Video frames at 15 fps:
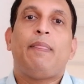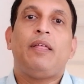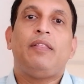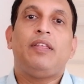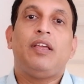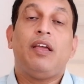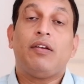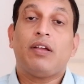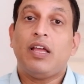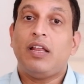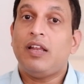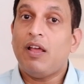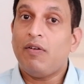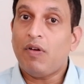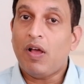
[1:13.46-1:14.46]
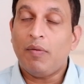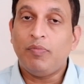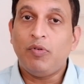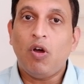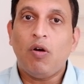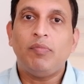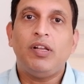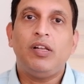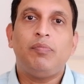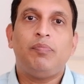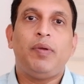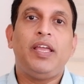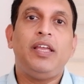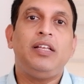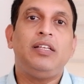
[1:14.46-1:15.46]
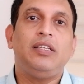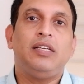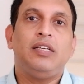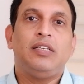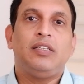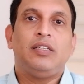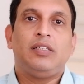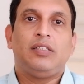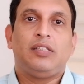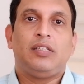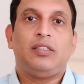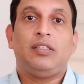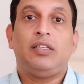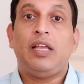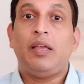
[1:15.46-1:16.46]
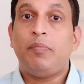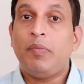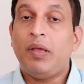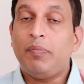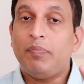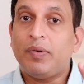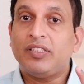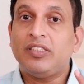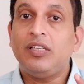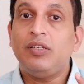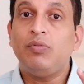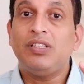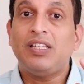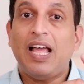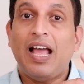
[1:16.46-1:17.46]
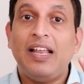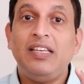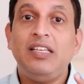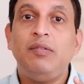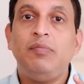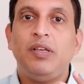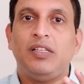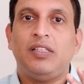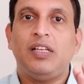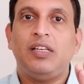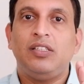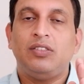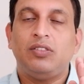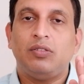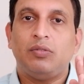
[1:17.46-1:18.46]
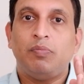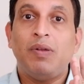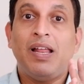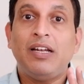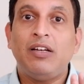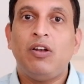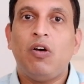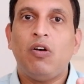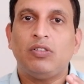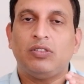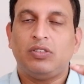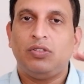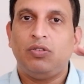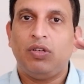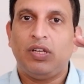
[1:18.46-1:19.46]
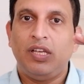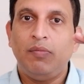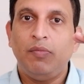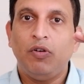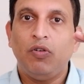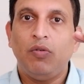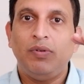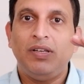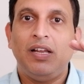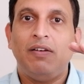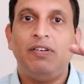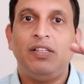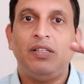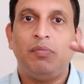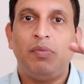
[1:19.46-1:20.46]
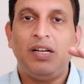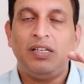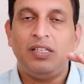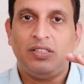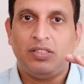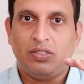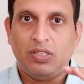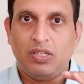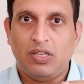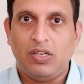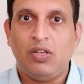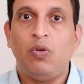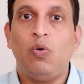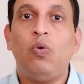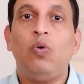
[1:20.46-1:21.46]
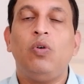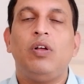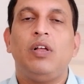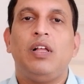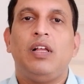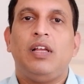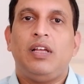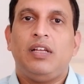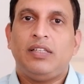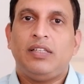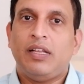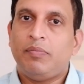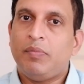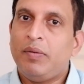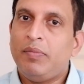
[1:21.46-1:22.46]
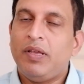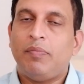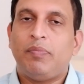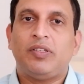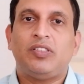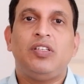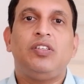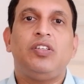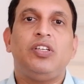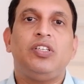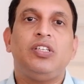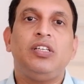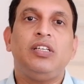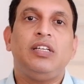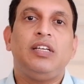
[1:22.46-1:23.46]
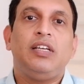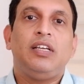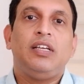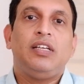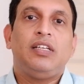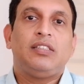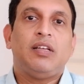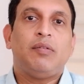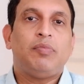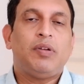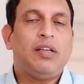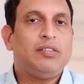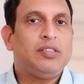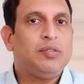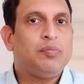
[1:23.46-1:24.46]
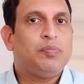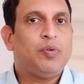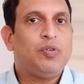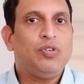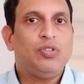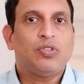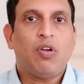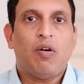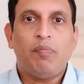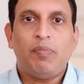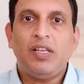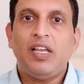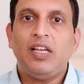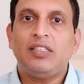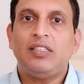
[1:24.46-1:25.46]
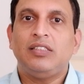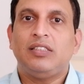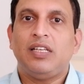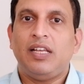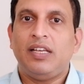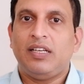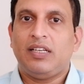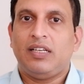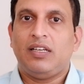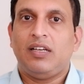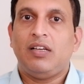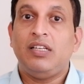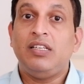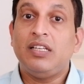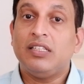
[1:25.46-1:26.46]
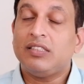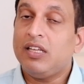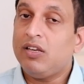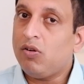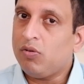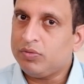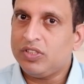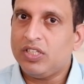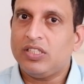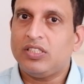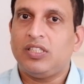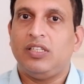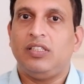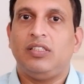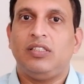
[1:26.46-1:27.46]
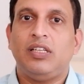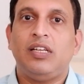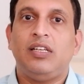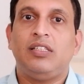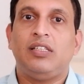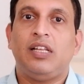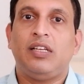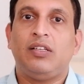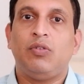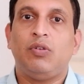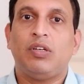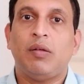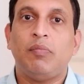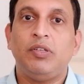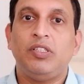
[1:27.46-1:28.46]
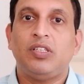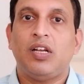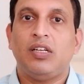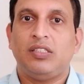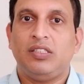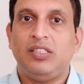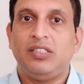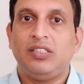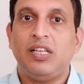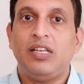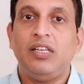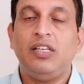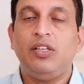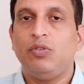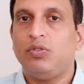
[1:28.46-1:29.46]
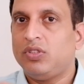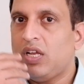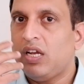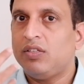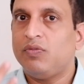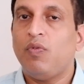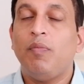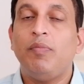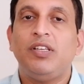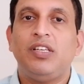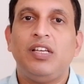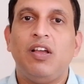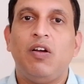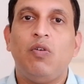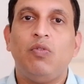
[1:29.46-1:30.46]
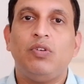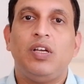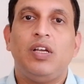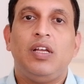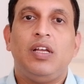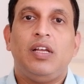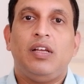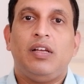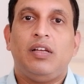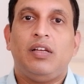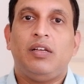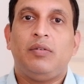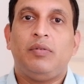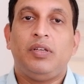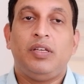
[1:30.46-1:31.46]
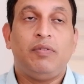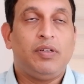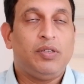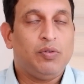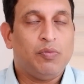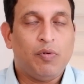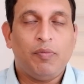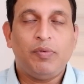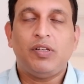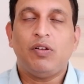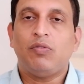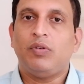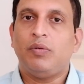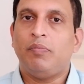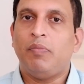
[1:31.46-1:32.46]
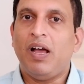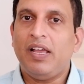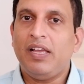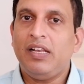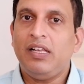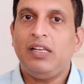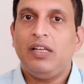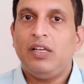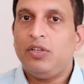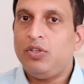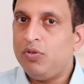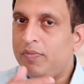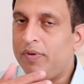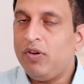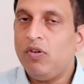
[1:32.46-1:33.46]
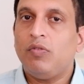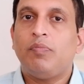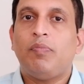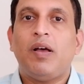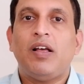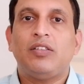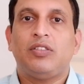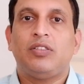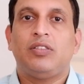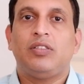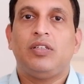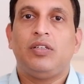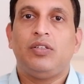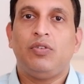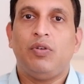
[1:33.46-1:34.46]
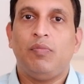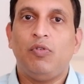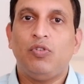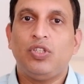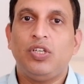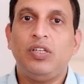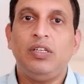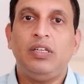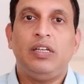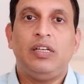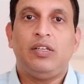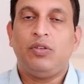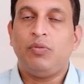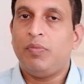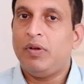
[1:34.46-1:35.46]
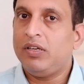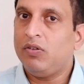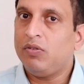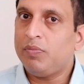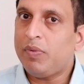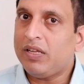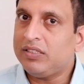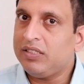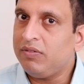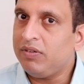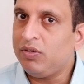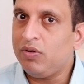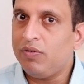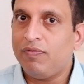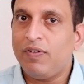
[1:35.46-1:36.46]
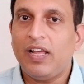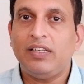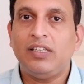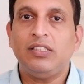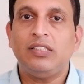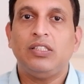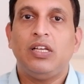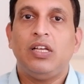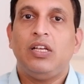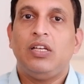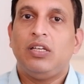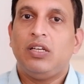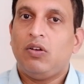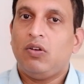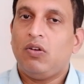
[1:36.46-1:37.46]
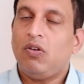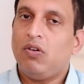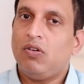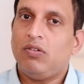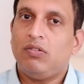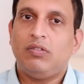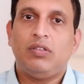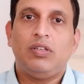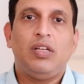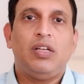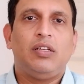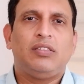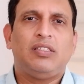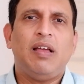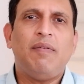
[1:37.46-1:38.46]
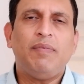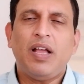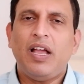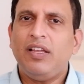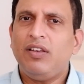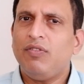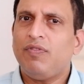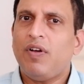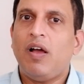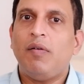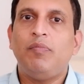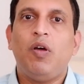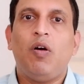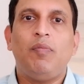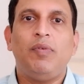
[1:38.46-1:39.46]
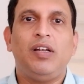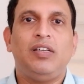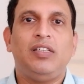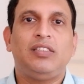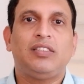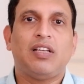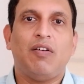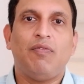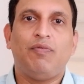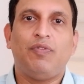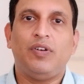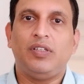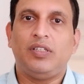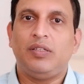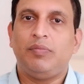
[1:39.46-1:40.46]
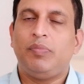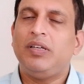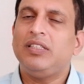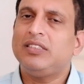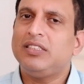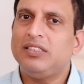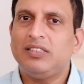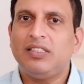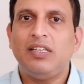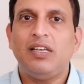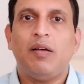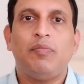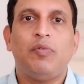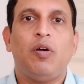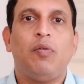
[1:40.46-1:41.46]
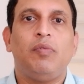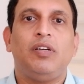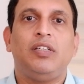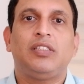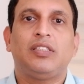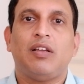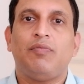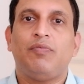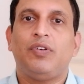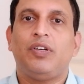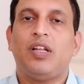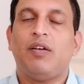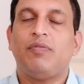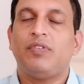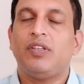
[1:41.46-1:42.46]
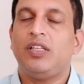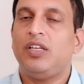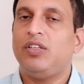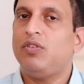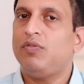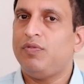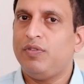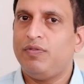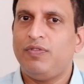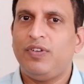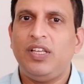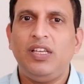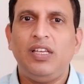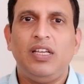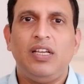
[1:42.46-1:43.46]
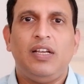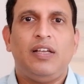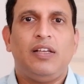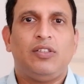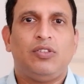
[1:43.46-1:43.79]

Then they have, can have abdominal pain, and they may present with anemia, that is blood loss. Your hemoglobin level in the blood is low. That may be a presentation. Sometimes it produces complications like intestinal obstruction. That is like your tummy starts distending, you start vomiting out, uh, even you vomit out the bile. You may not pass your motion. You may not pass even your flatus, or some kind of abdominal discomfort, persistent abdominal discomfort after the age of 50.